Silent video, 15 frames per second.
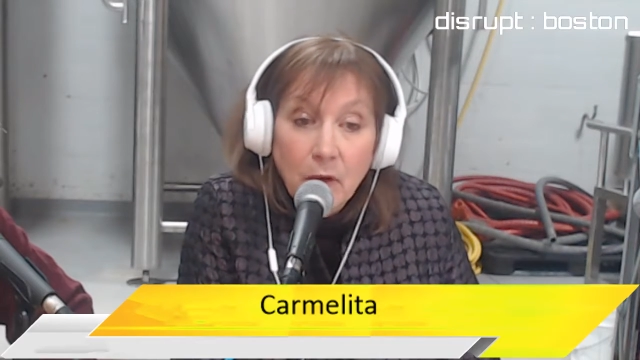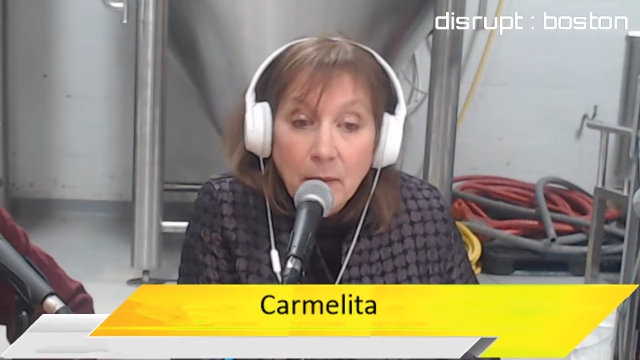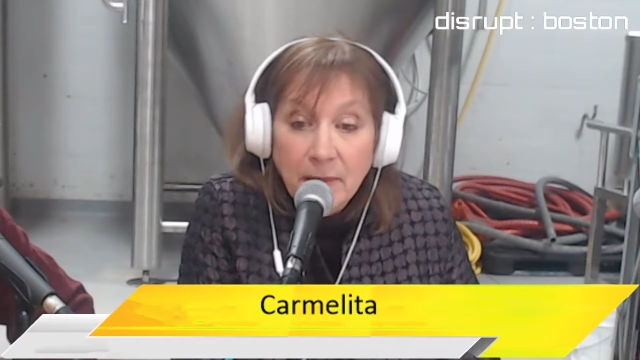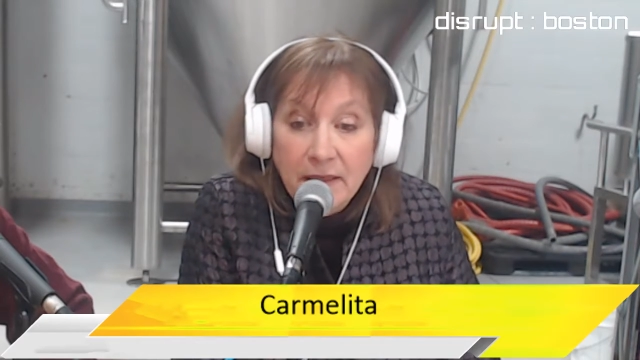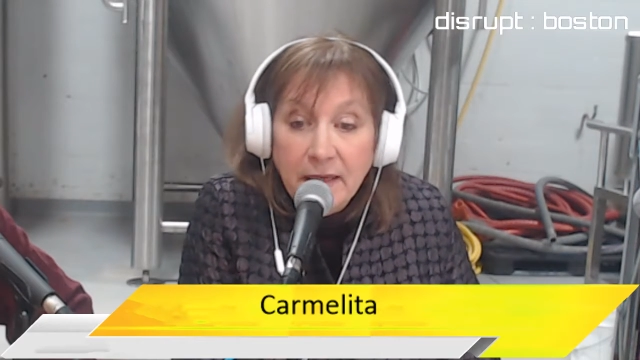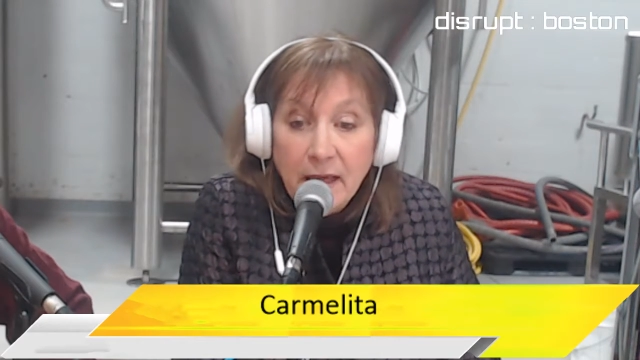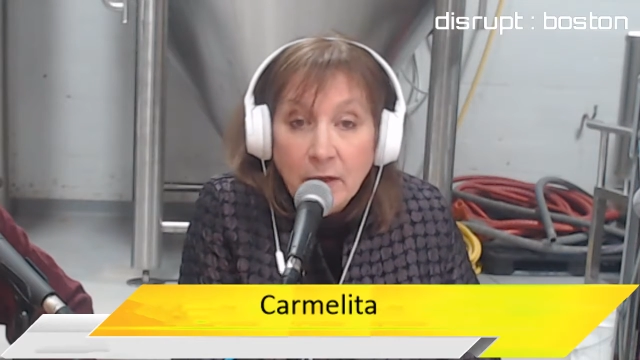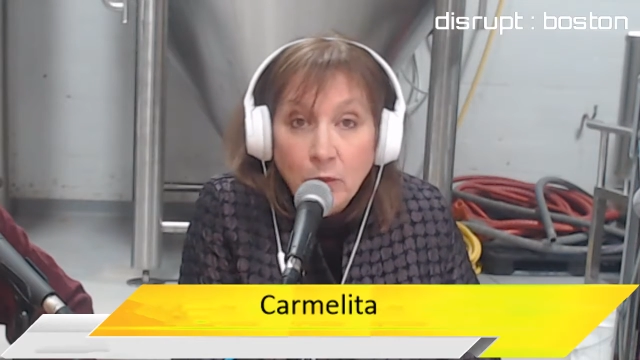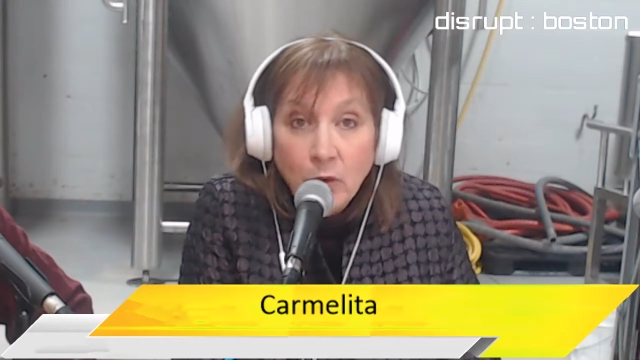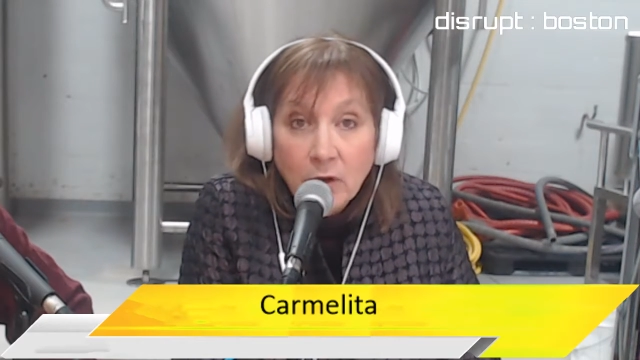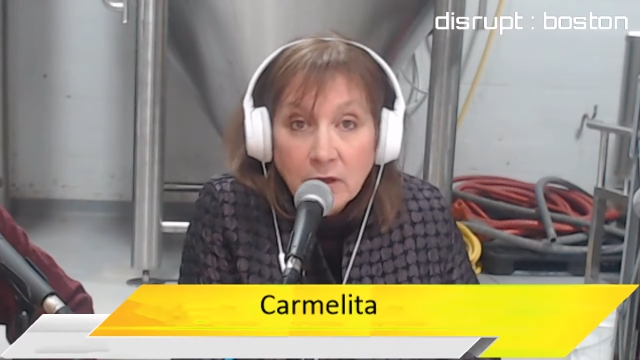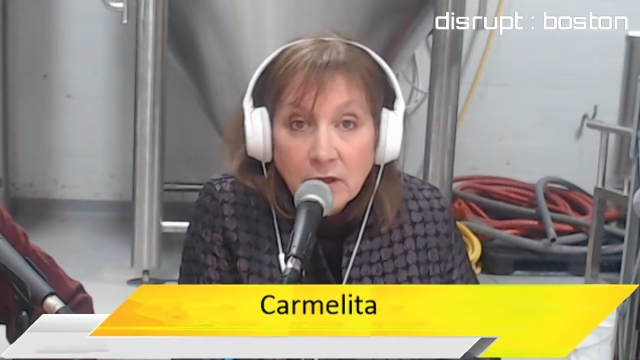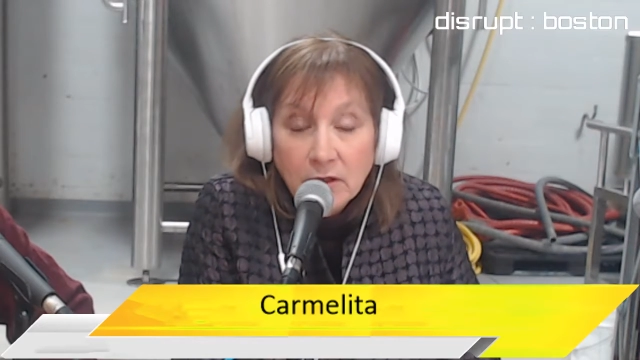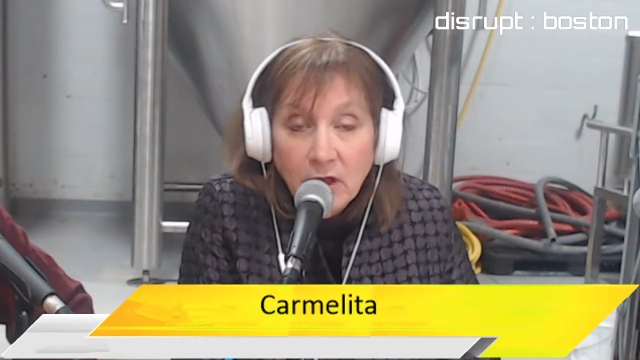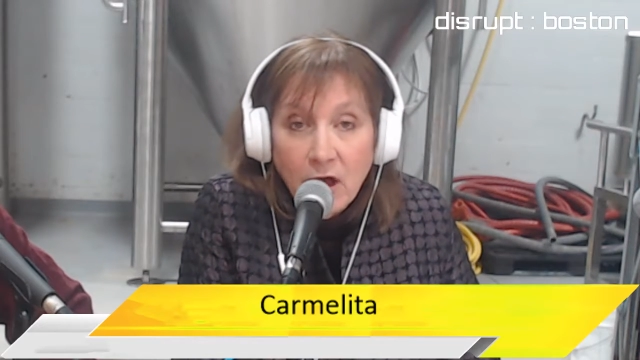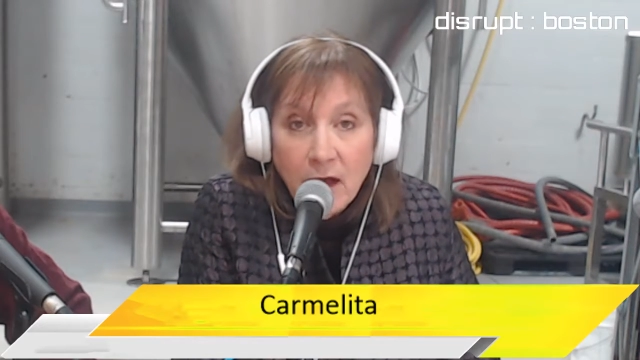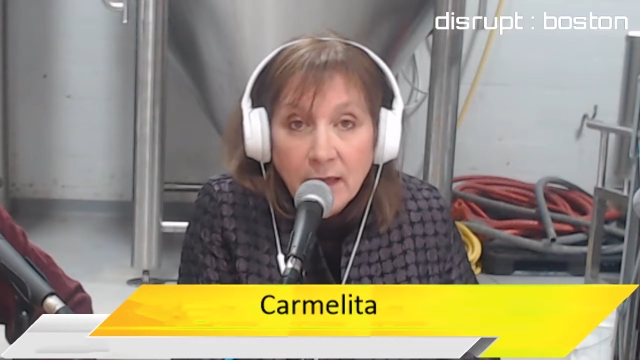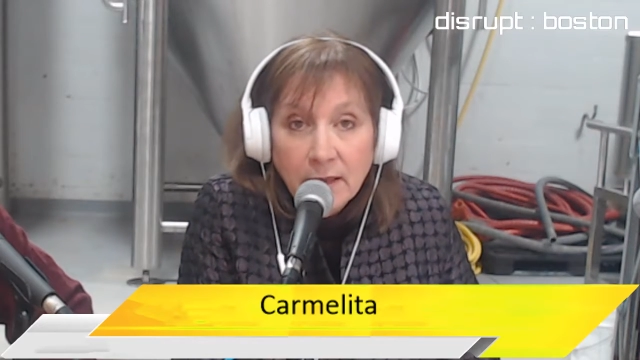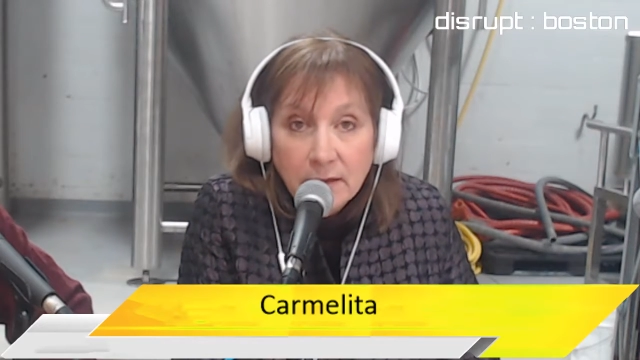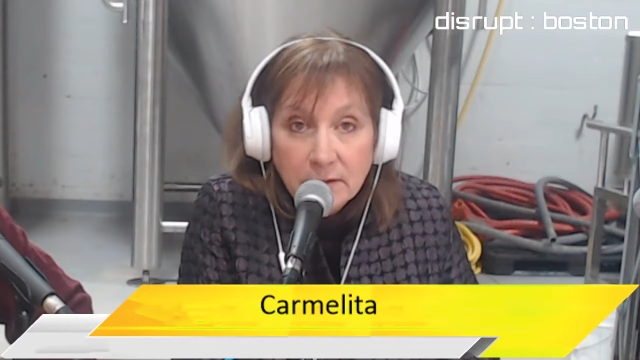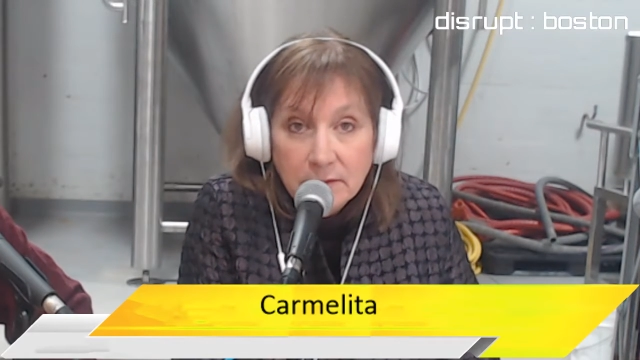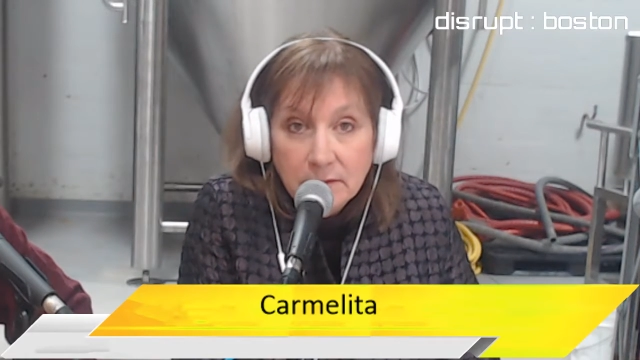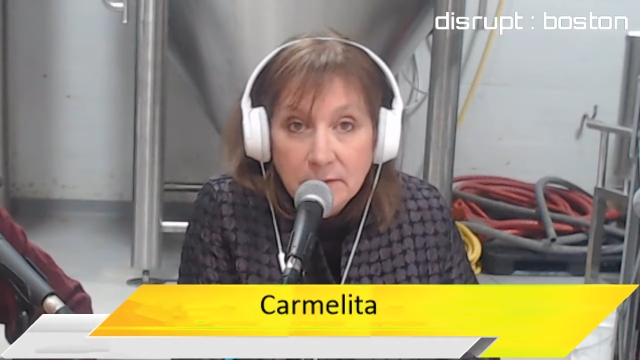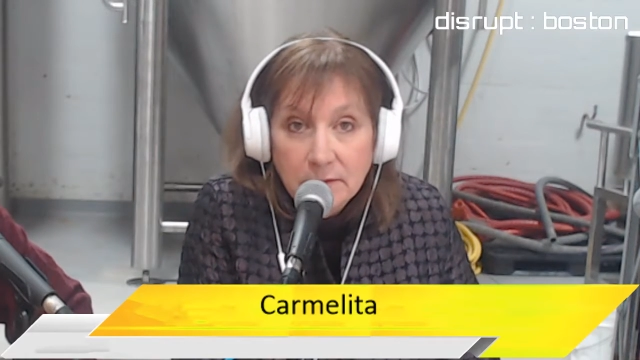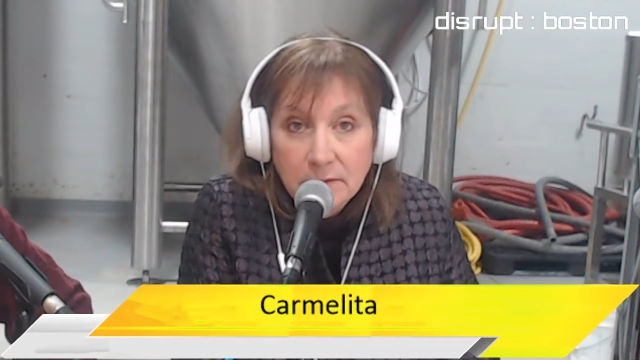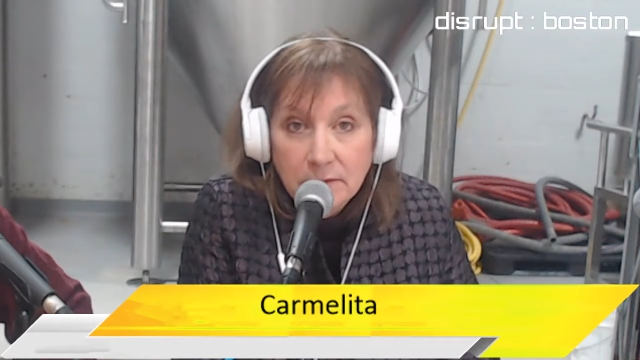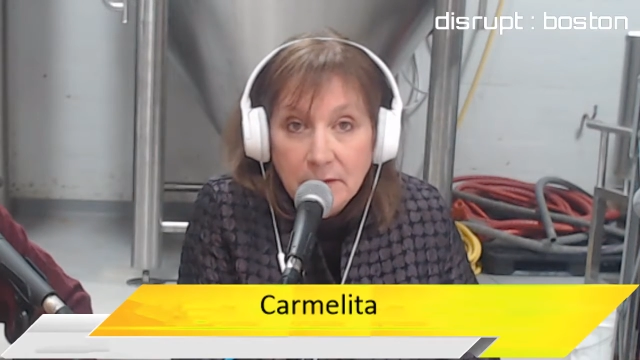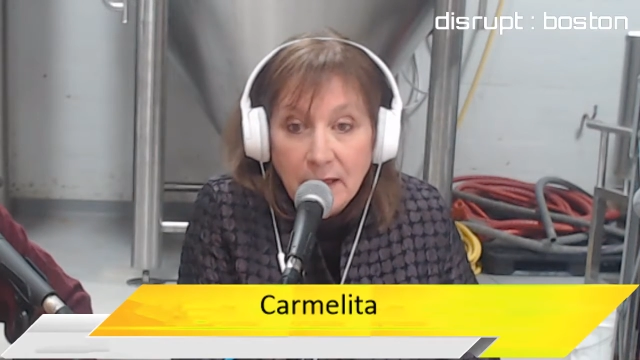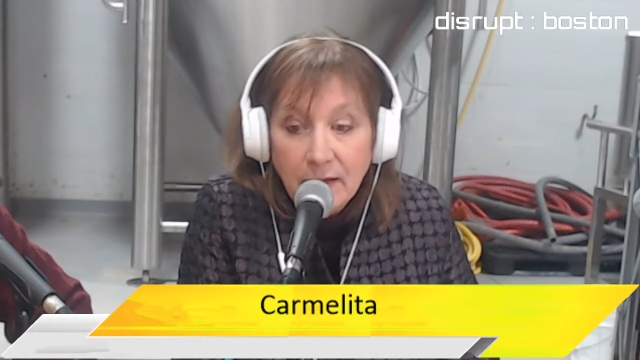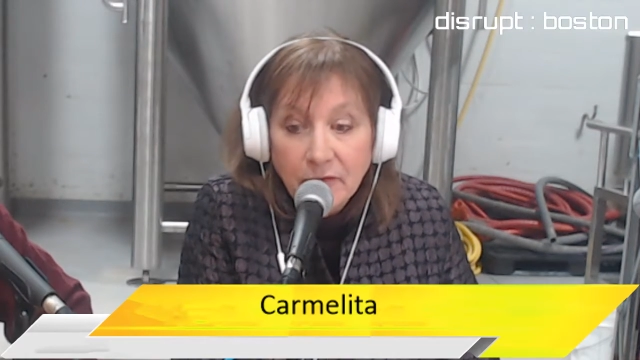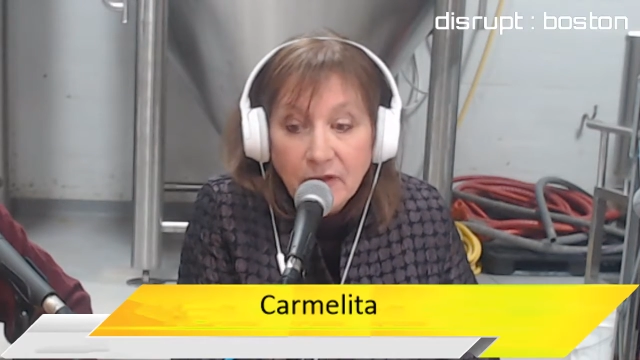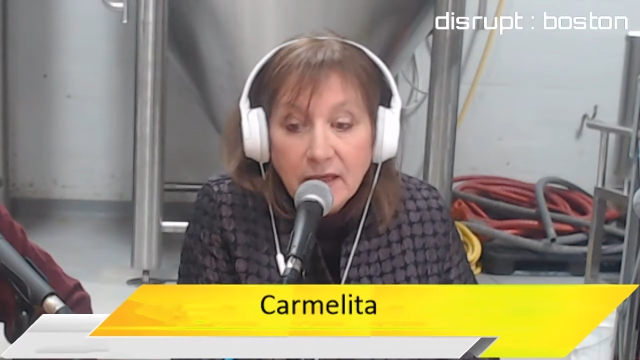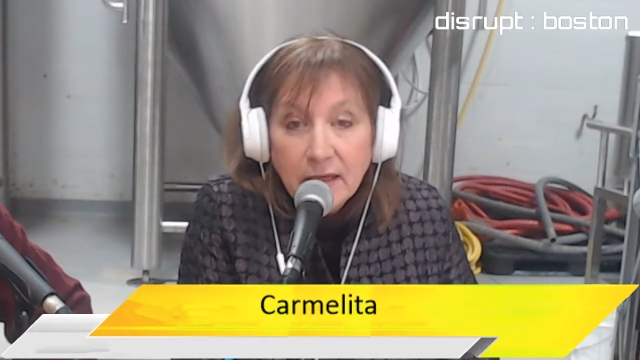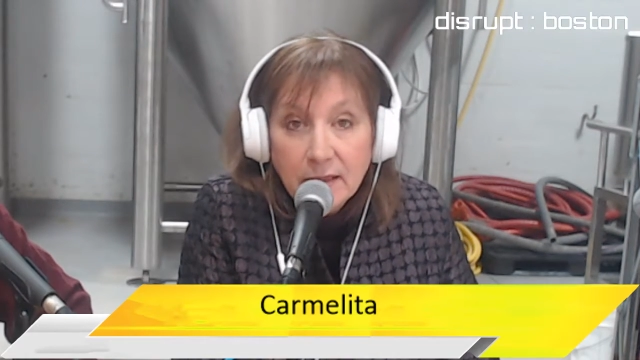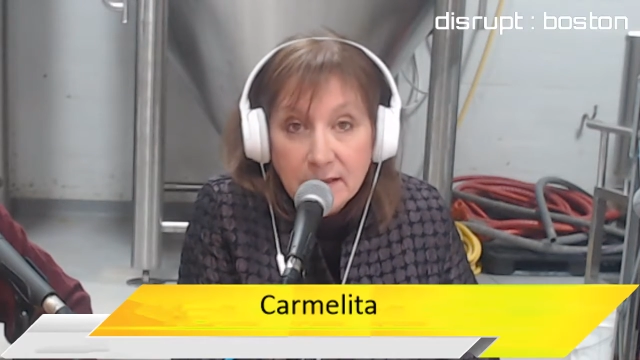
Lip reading: Mom and Dad work a lot. They have the